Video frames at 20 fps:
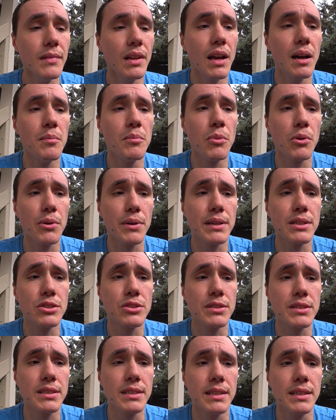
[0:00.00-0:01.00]
I'm more
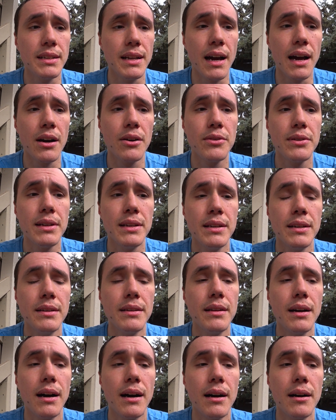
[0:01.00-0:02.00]
interested now in